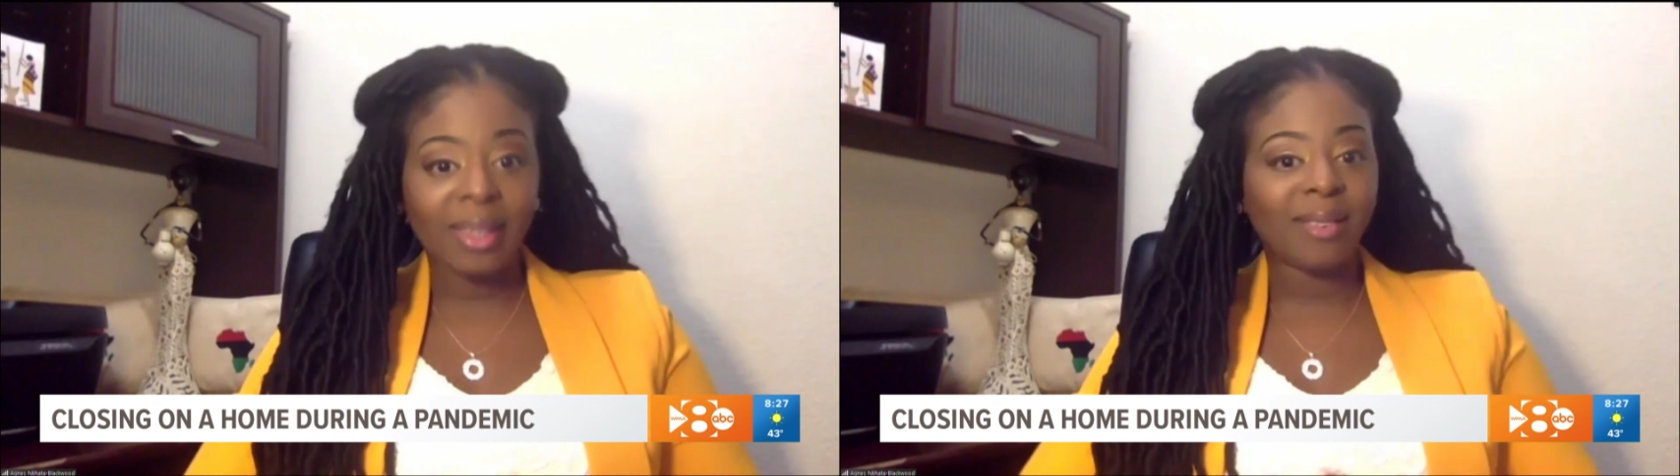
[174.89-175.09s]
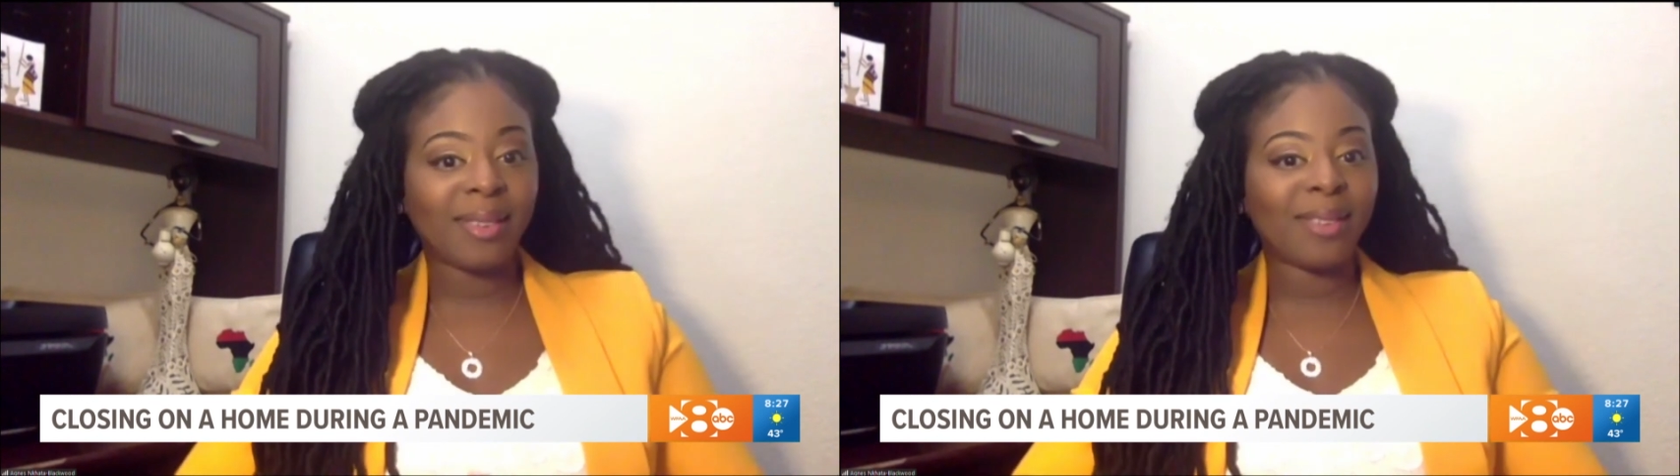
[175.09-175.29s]

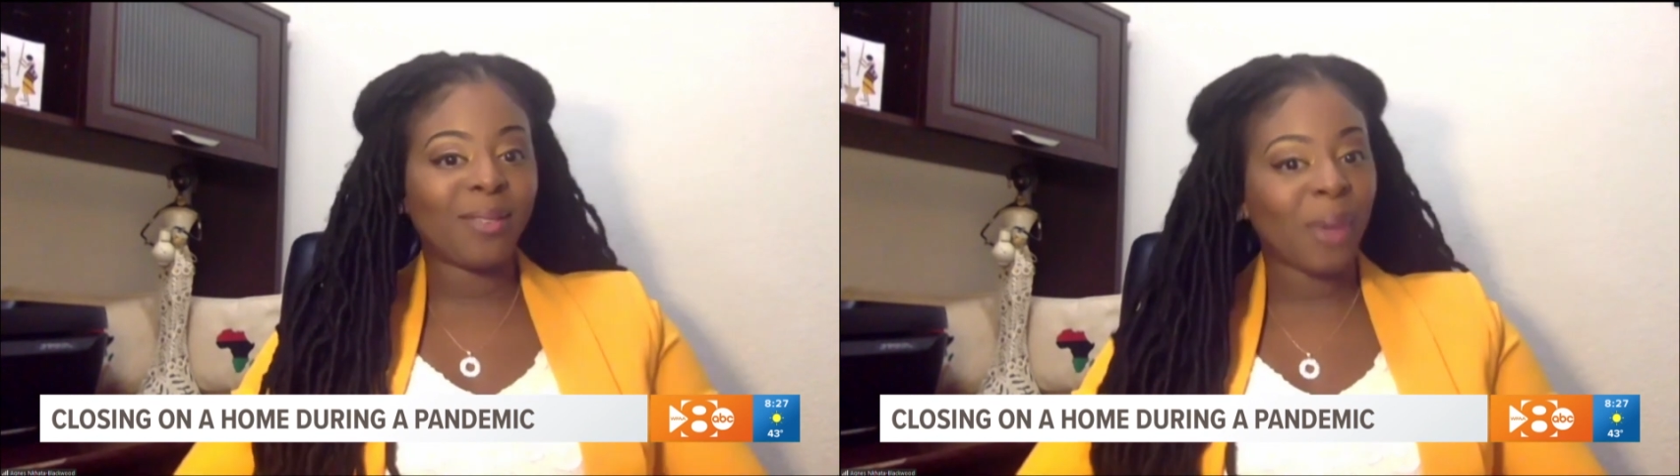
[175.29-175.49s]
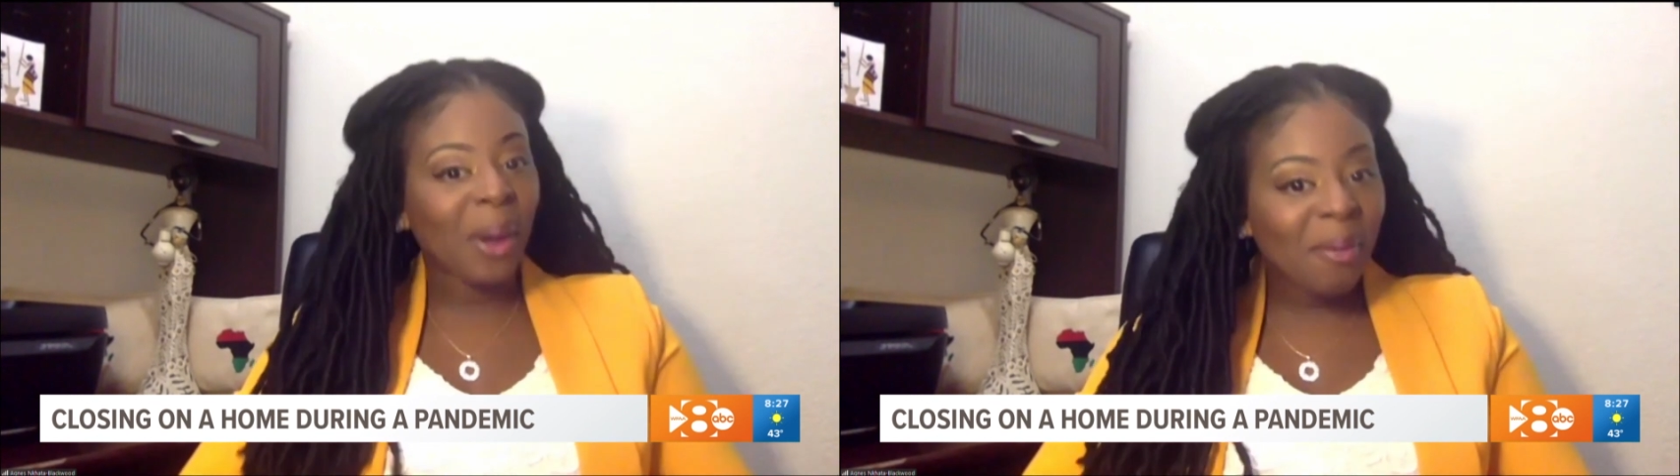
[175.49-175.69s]
This
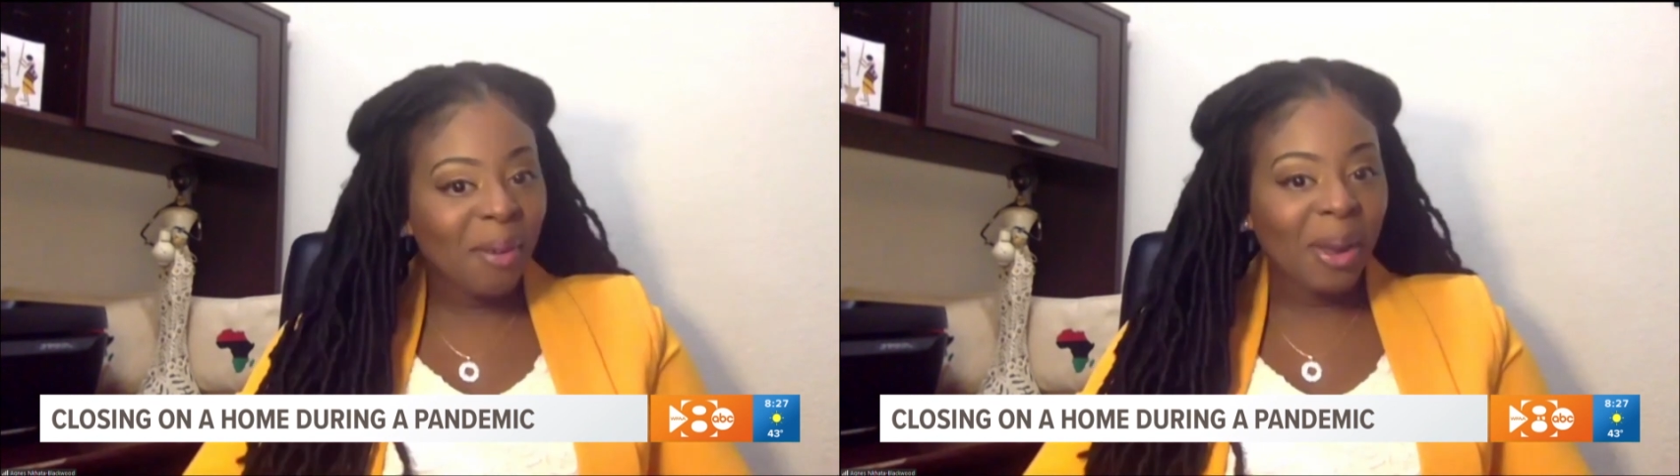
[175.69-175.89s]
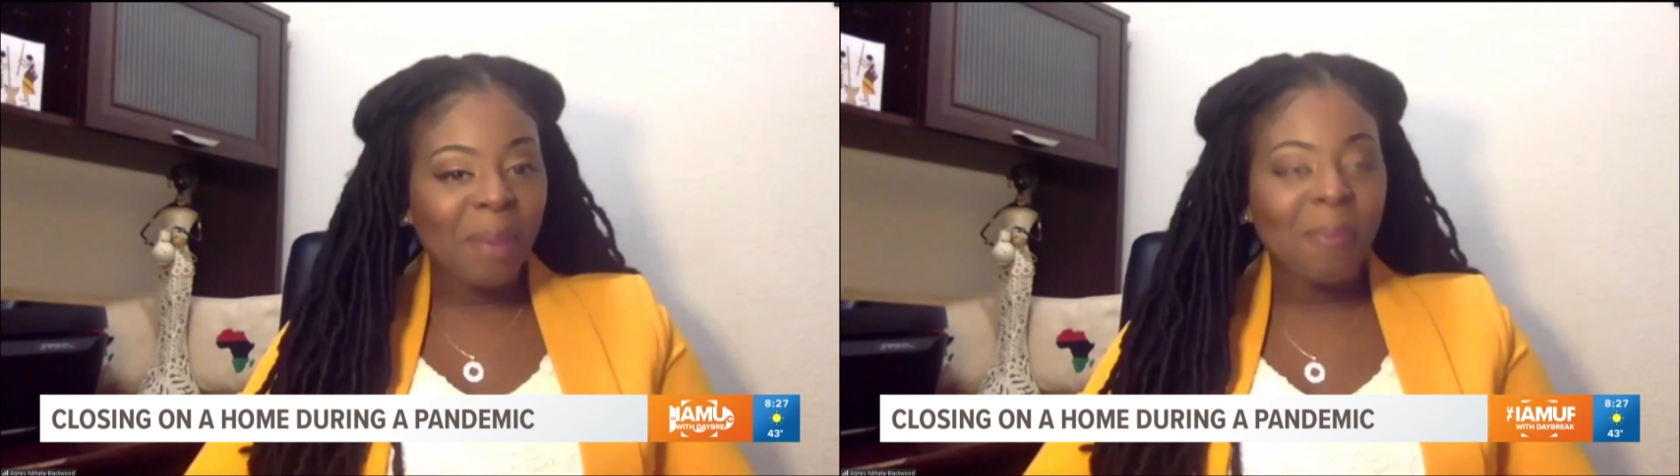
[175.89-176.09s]
is very,
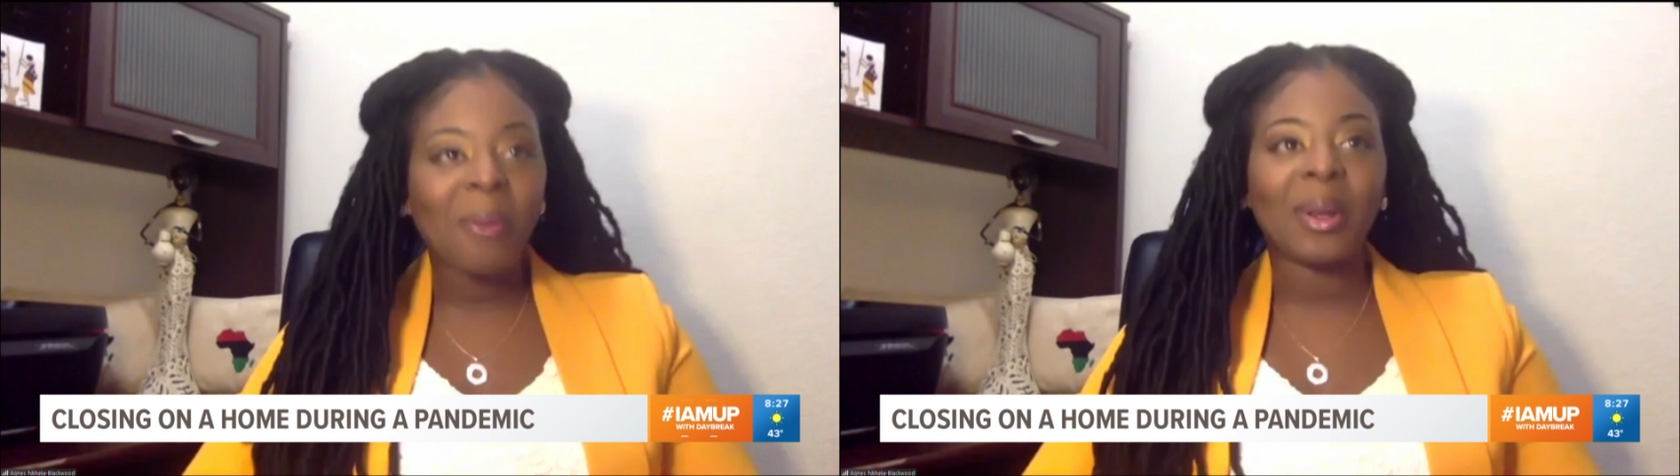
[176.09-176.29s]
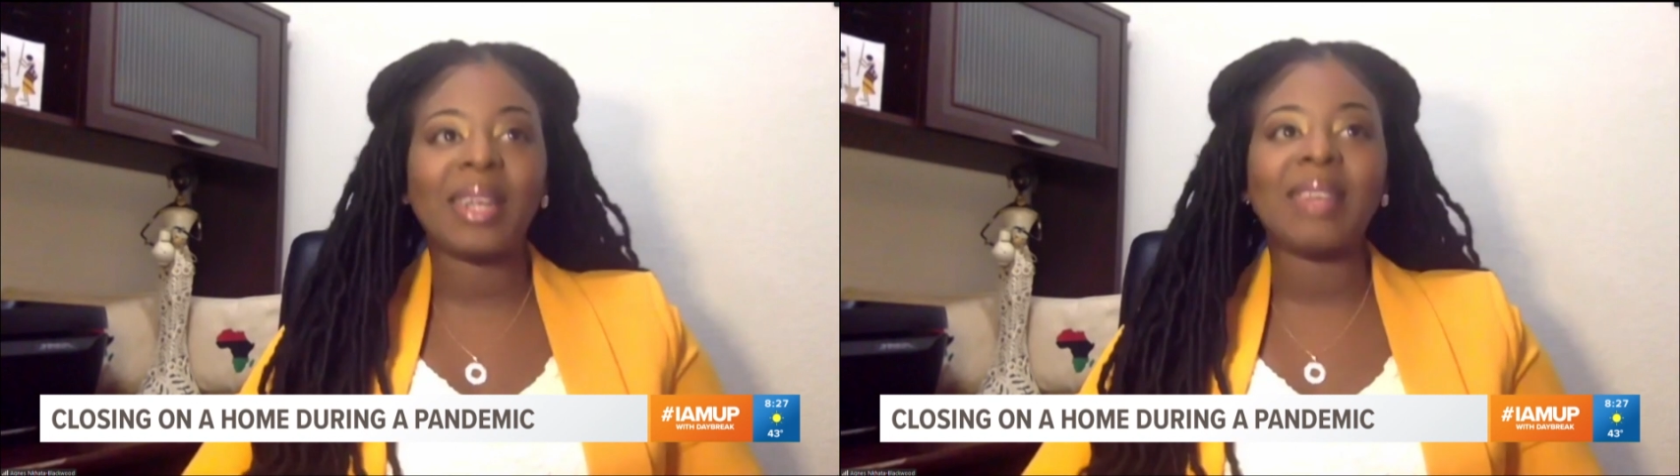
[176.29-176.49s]
very
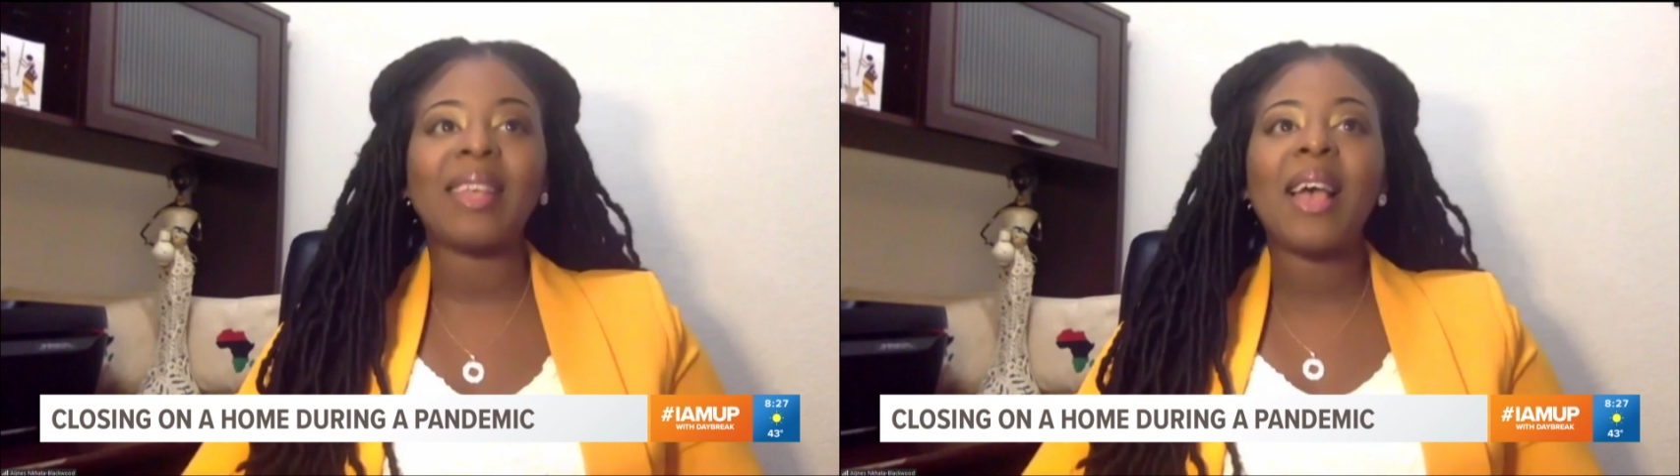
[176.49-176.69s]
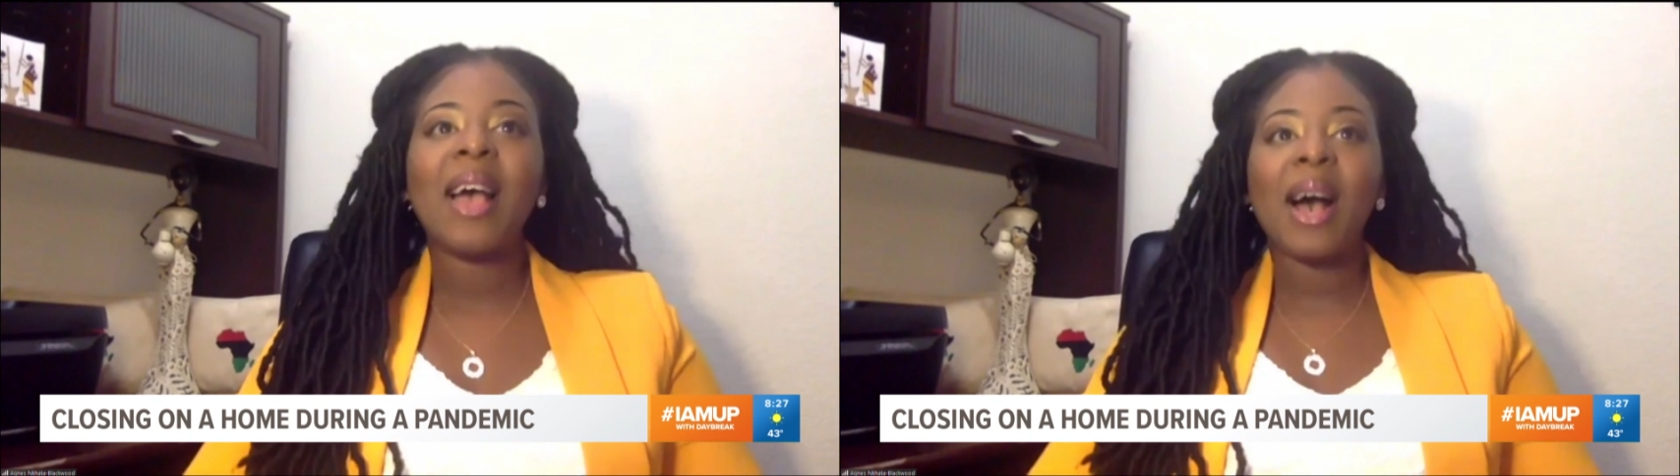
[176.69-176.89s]
important.